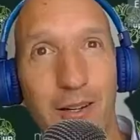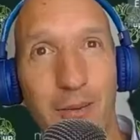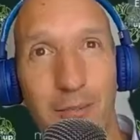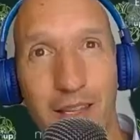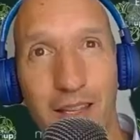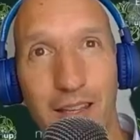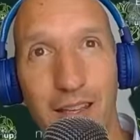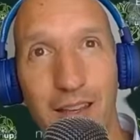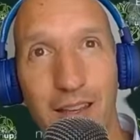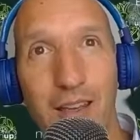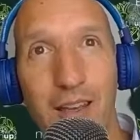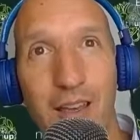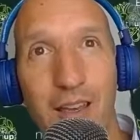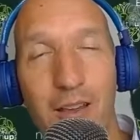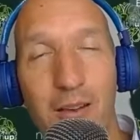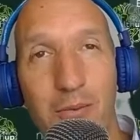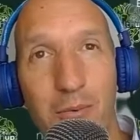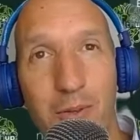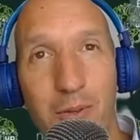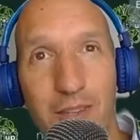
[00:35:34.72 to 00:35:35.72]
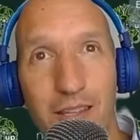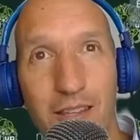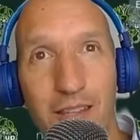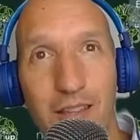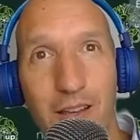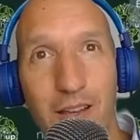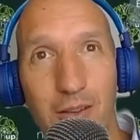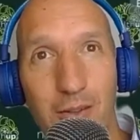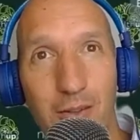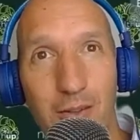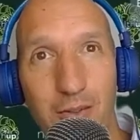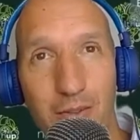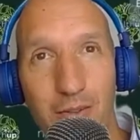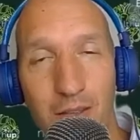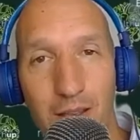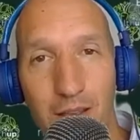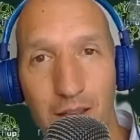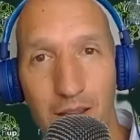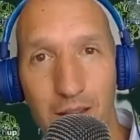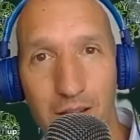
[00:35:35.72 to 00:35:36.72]
thinking within those
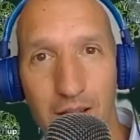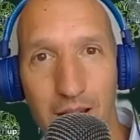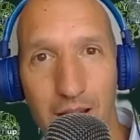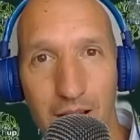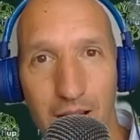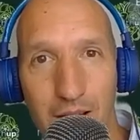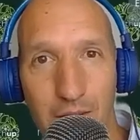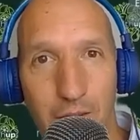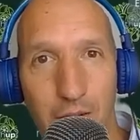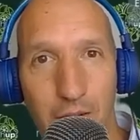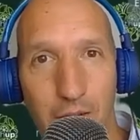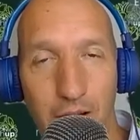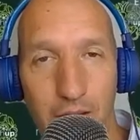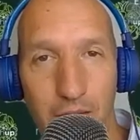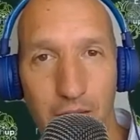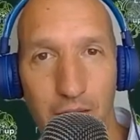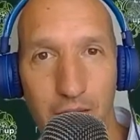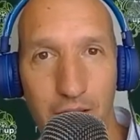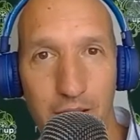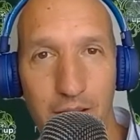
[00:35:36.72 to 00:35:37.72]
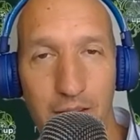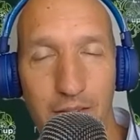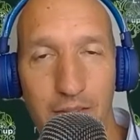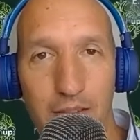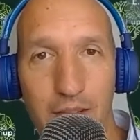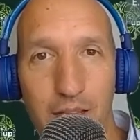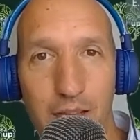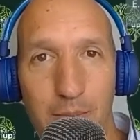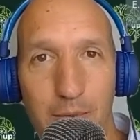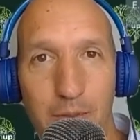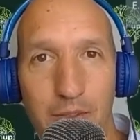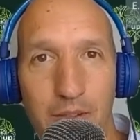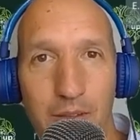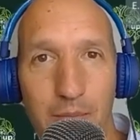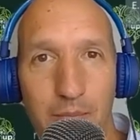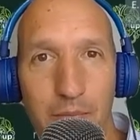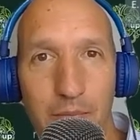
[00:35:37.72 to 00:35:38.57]
5 key steps